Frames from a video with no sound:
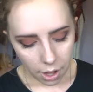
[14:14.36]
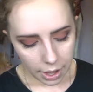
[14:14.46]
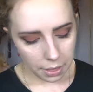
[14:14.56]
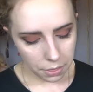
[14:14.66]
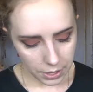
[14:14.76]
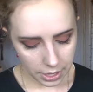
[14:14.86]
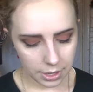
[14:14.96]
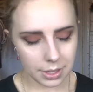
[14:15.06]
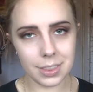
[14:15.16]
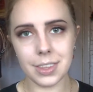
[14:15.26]
I
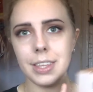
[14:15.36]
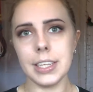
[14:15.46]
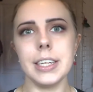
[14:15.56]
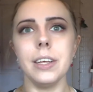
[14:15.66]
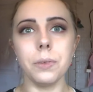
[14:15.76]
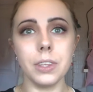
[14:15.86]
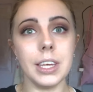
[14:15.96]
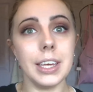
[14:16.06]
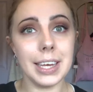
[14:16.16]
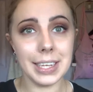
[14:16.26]
think that this little
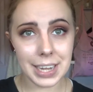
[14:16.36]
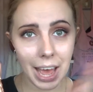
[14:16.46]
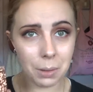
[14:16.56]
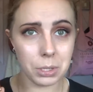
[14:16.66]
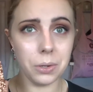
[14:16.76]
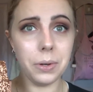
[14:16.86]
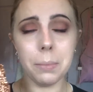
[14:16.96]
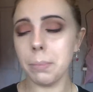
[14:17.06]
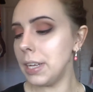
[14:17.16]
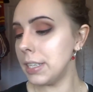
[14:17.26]
thing is absolutely
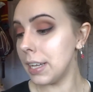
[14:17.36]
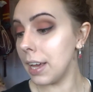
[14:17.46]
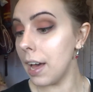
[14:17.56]
amazing,